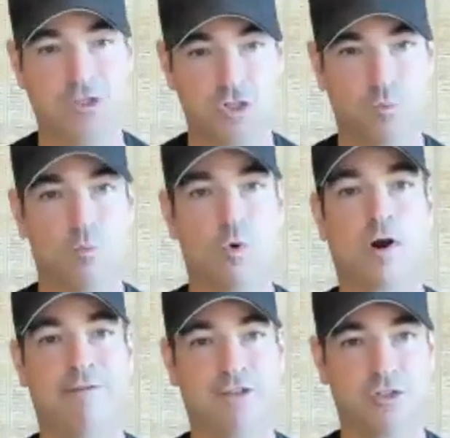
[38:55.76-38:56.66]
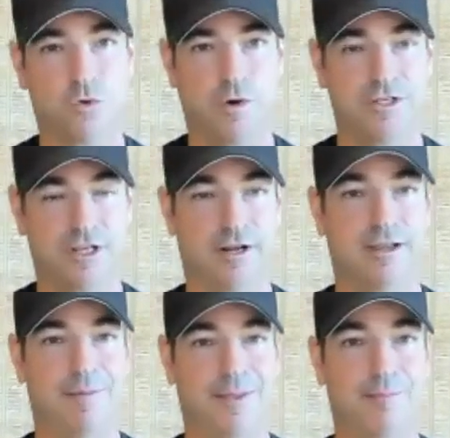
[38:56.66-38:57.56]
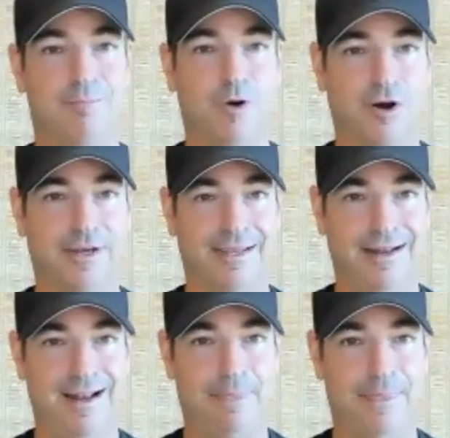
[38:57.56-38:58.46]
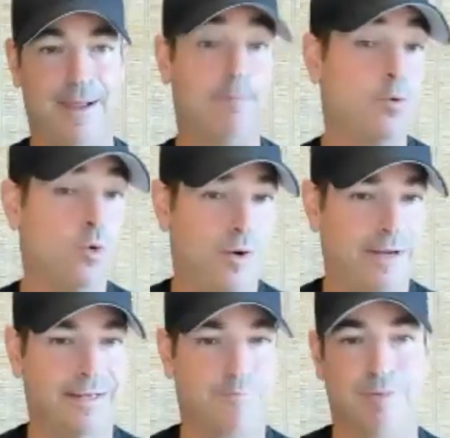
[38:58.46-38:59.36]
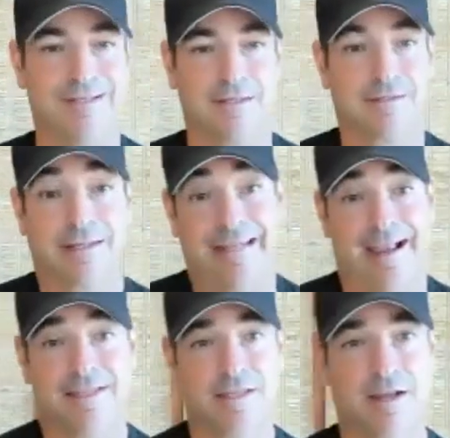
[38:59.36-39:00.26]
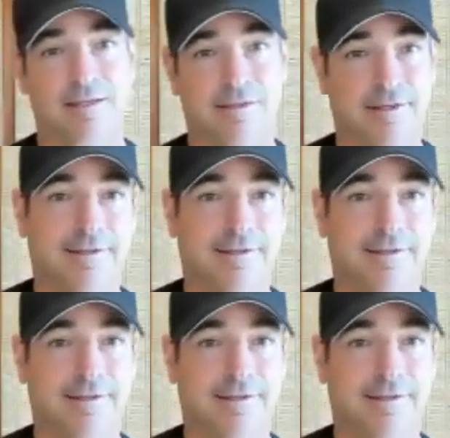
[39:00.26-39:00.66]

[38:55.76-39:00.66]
more inventory is gonna come on the market at that point, but it's just a guess, honestly.